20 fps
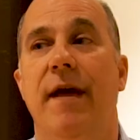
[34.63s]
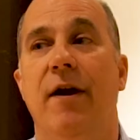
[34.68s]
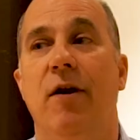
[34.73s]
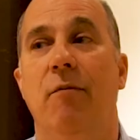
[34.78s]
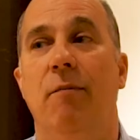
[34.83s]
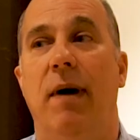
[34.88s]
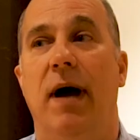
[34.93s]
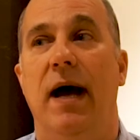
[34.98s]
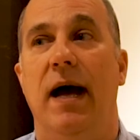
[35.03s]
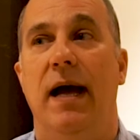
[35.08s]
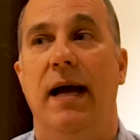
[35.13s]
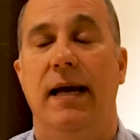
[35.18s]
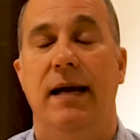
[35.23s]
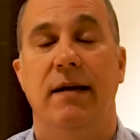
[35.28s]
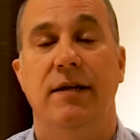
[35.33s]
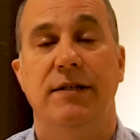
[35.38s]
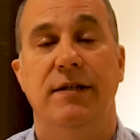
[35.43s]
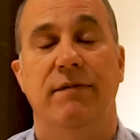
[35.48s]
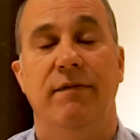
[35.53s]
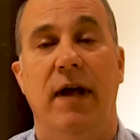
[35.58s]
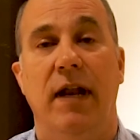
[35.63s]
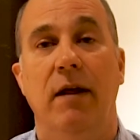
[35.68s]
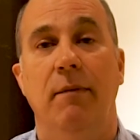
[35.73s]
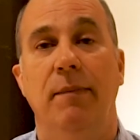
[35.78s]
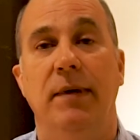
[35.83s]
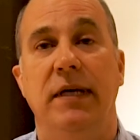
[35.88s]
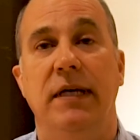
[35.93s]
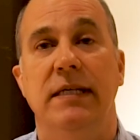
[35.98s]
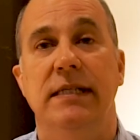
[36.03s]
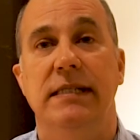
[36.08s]
thereby
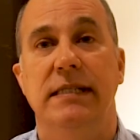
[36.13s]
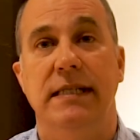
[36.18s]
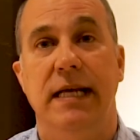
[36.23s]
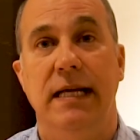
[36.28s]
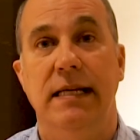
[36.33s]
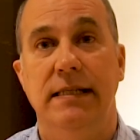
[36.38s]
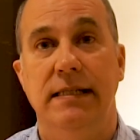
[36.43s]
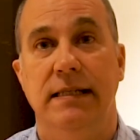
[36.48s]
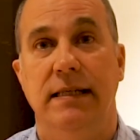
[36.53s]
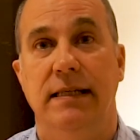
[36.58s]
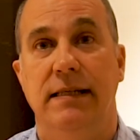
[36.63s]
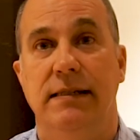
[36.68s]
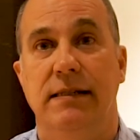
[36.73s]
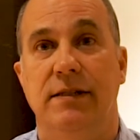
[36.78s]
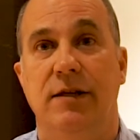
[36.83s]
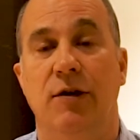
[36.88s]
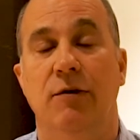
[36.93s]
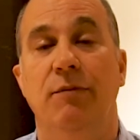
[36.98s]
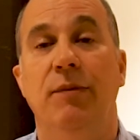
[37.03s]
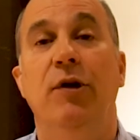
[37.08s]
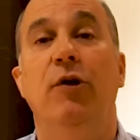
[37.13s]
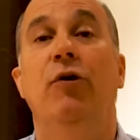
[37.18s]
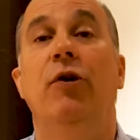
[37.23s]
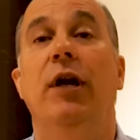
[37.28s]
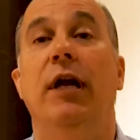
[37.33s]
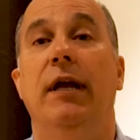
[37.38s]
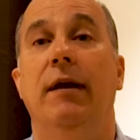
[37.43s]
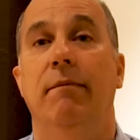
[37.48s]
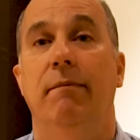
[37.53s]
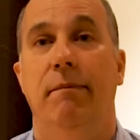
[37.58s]
develop a consensus
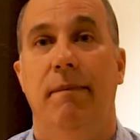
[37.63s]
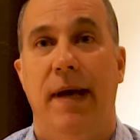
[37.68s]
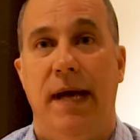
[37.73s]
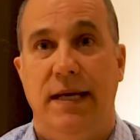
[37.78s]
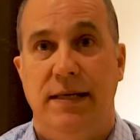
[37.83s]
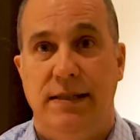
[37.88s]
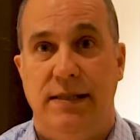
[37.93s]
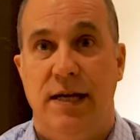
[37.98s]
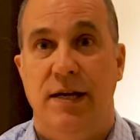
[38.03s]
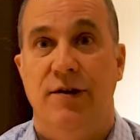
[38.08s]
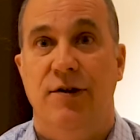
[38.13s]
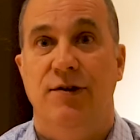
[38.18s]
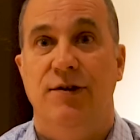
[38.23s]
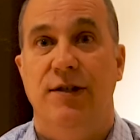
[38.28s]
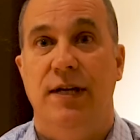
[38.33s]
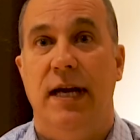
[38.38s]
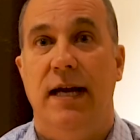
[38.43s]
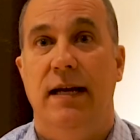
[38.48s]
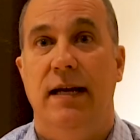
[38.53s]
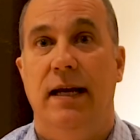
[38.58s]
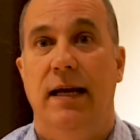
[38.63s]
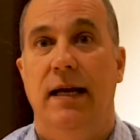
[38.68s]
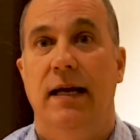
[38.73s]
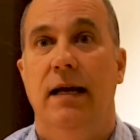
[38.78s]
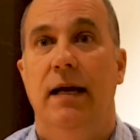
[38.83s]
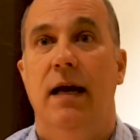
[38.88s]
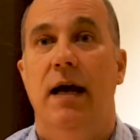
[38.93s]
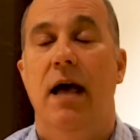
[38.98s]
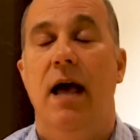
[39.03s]
community-based understanding